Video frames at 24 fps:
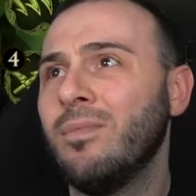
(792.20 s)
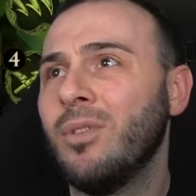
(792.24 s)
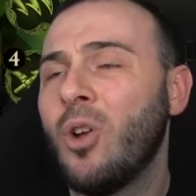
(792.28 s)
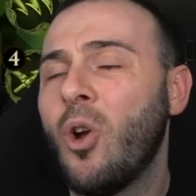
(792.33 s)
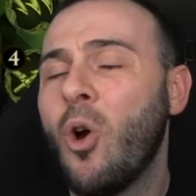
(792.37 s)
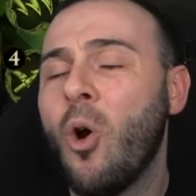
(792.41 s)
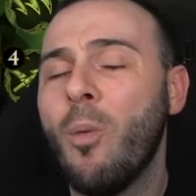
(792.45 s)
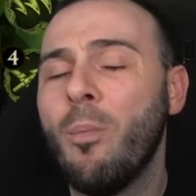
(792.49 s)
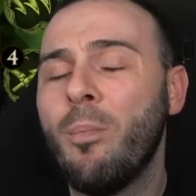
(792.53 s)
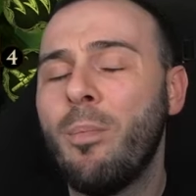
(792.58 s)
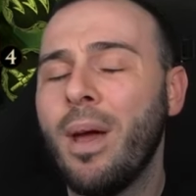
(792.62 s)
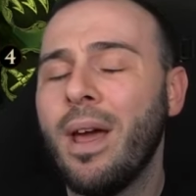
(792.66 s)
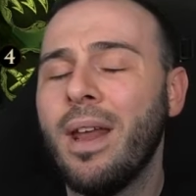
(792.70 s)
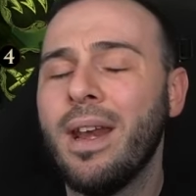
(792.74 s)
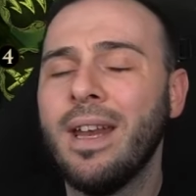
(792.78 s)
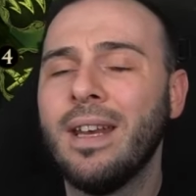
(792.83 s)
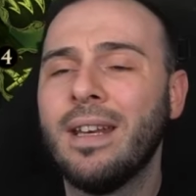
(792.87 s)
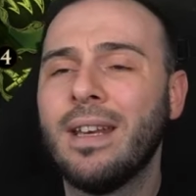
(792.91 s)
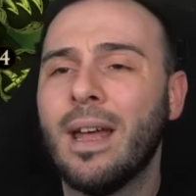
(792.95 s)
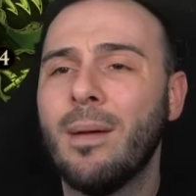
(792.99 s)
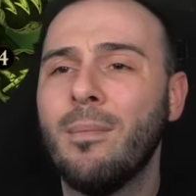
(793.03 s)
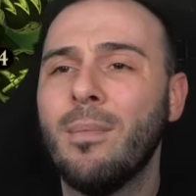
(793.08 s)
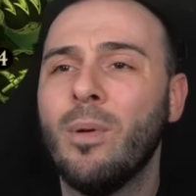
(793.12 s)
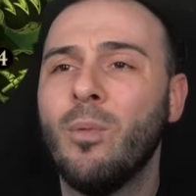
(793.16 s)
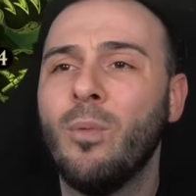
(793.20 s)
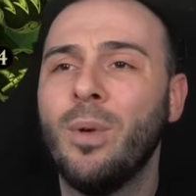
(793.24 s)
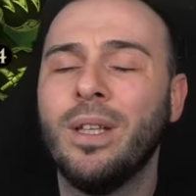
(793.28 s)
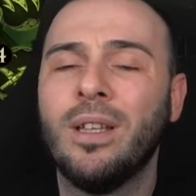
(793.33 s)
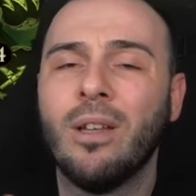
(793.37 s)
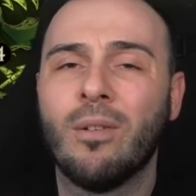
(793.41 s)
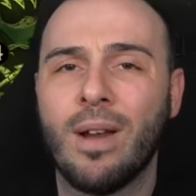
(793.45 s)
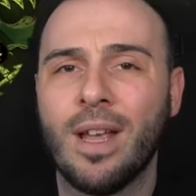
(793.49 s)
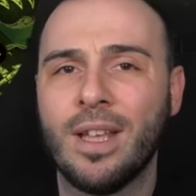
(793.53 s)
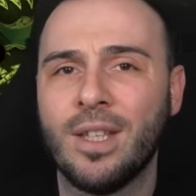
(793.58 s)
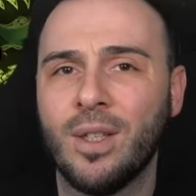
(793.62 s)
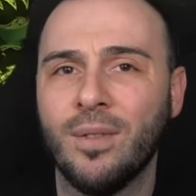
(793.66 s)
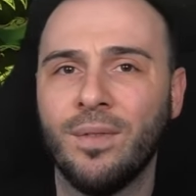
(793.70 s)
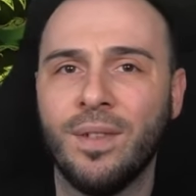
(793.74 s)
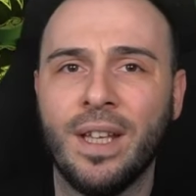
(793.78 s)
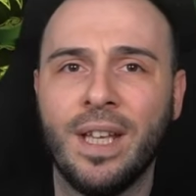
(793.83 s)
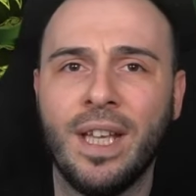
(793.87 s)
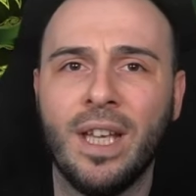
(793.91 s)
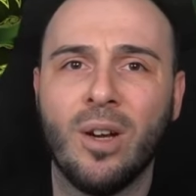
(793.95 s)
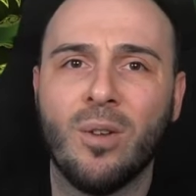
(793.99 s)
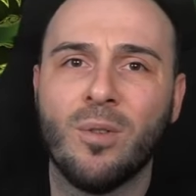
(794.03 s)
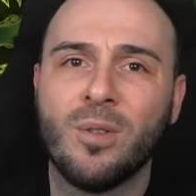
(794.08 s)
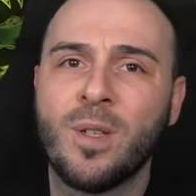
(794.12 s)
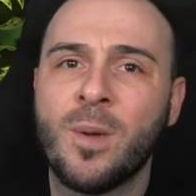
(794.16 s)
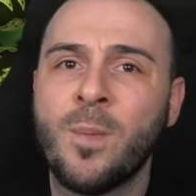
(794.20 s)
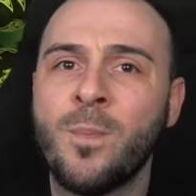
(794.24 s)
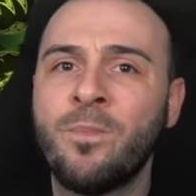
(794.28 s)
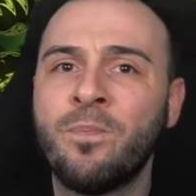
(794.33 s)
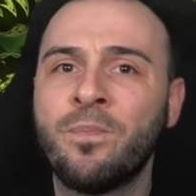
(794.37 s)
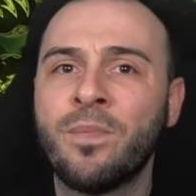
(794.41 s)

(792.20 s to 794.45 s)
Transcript: comparing them with the rest of the heroes.